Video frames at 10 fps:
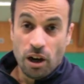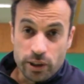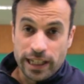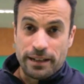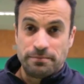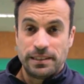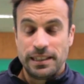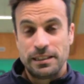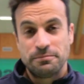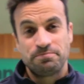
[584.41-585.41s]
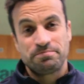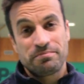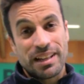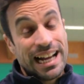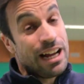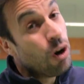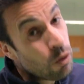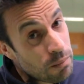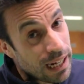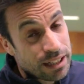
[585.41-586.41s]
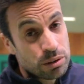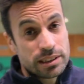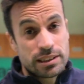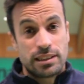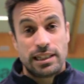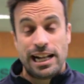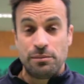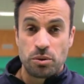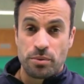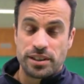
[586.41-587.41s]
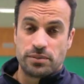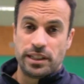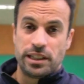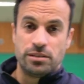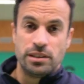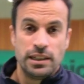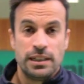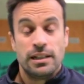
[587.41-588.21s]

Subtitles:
Okay, I hope I could help you with this video.